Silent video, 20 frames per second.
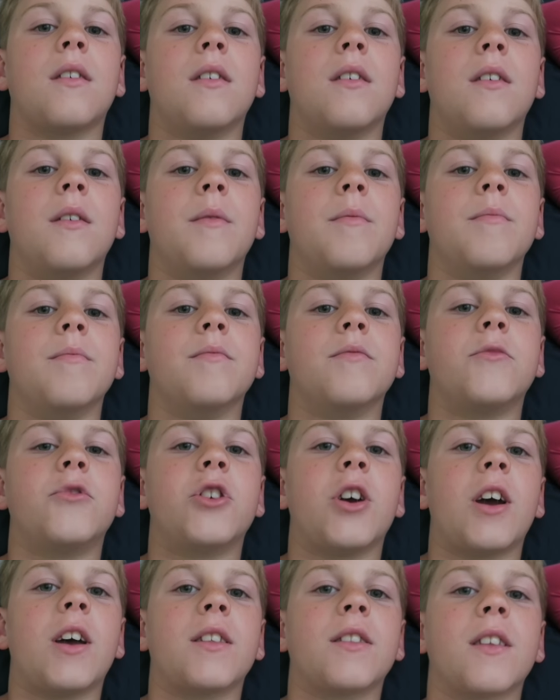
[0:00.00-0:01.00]

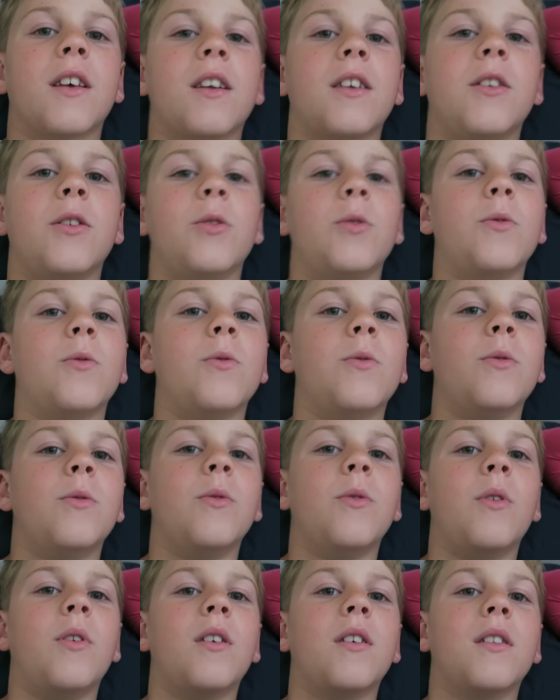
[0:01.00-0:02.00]
trying that
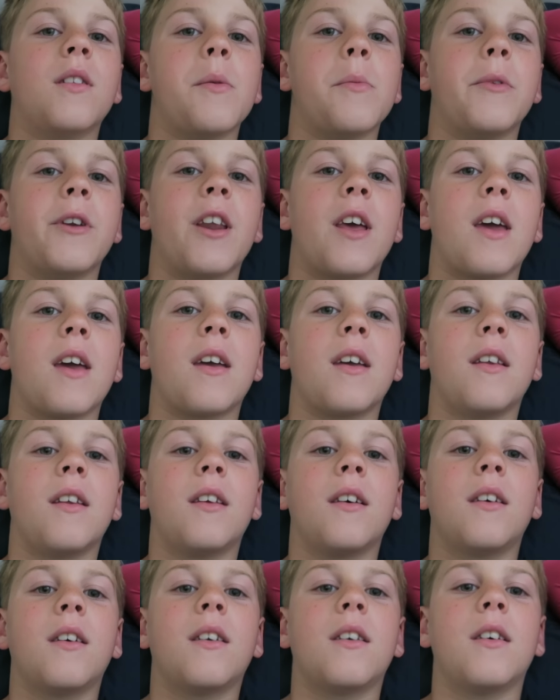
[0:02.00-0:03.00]
new
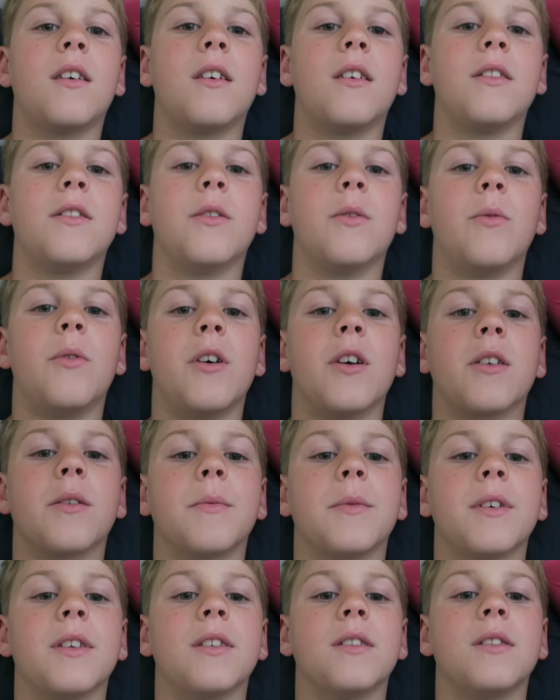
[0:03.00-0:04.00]
lemonade, the
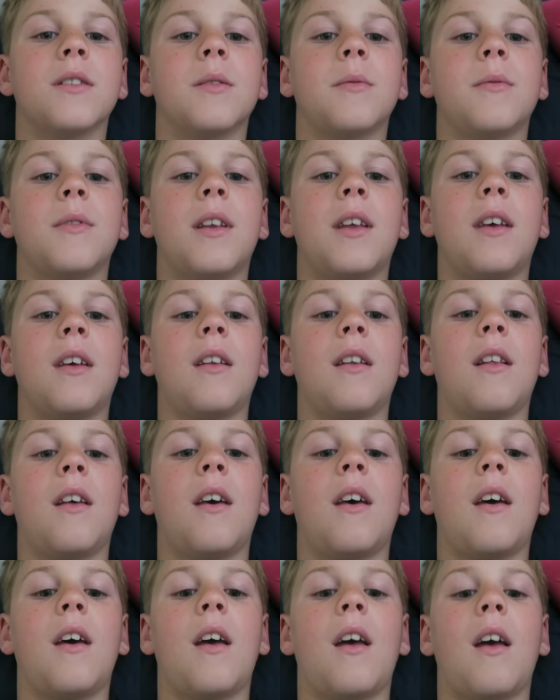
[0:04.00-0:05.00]
watermelon lemonade,